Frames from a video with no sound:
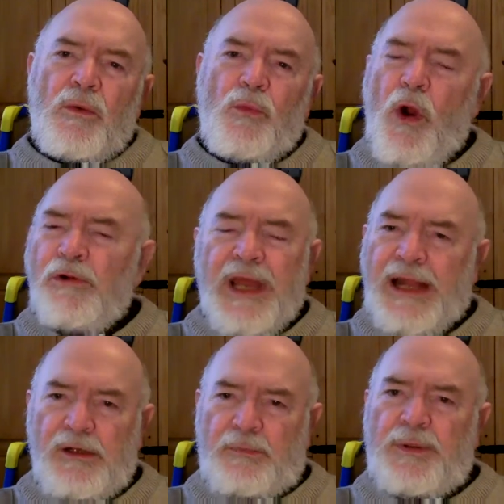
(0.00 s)
won't
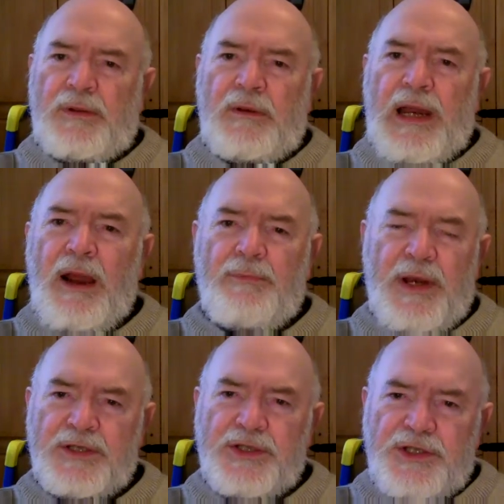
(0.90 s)
help our
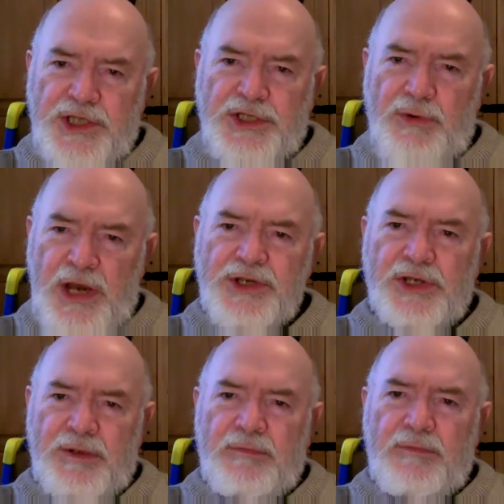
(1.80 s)
present
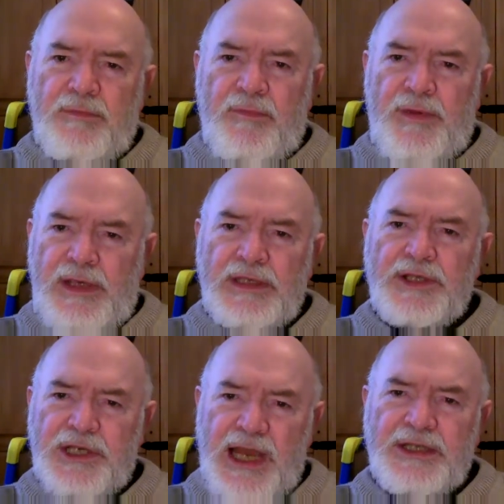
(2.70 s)
situation in the
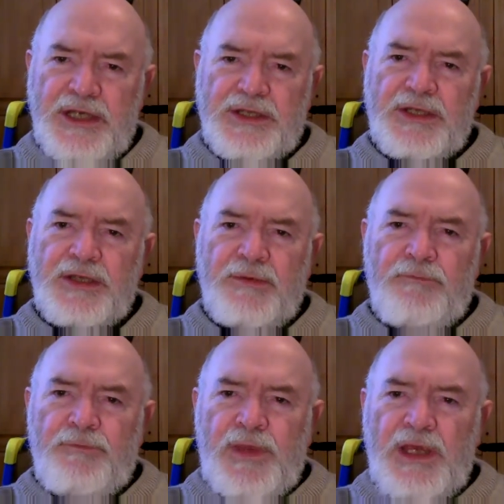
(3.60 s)
slightest.
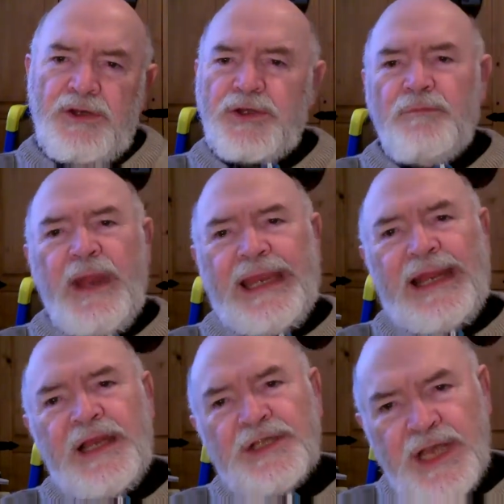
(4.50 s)
It doesn't make
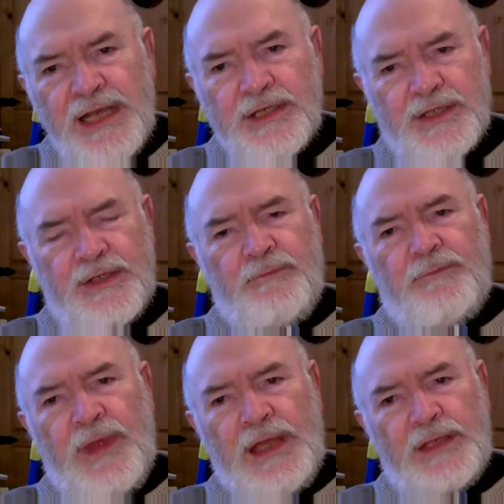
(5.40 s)
any sense
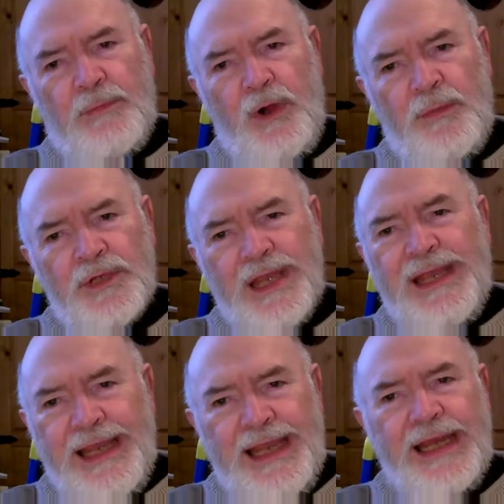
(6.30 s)
at the moment
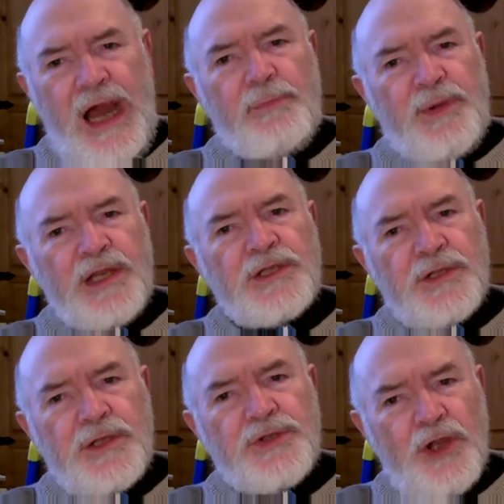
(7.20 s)
in our present
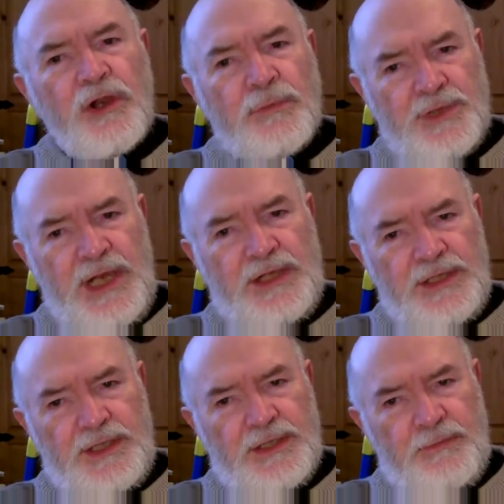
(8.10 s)

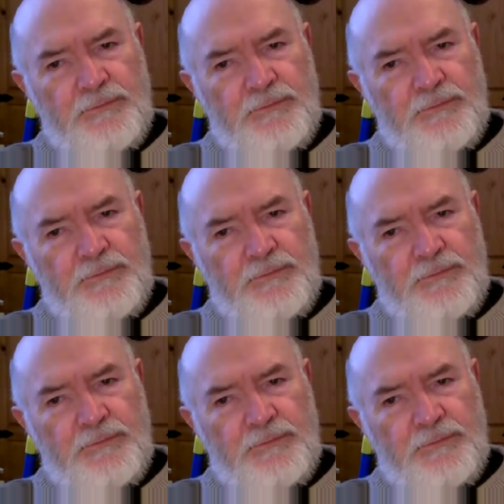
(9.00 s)
circumstances.